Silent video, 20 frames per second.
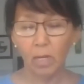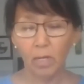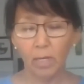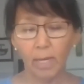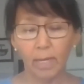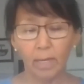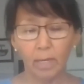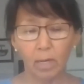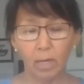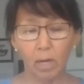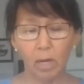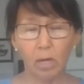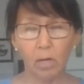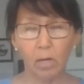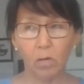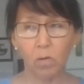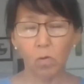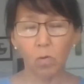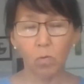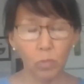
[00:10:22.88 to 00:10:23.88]
like
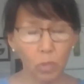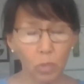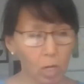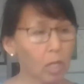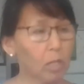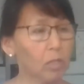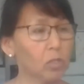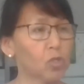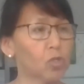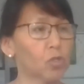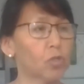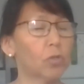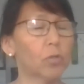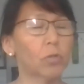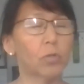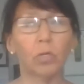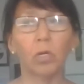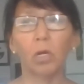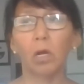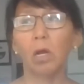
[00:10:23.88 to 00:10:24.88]
our own culture,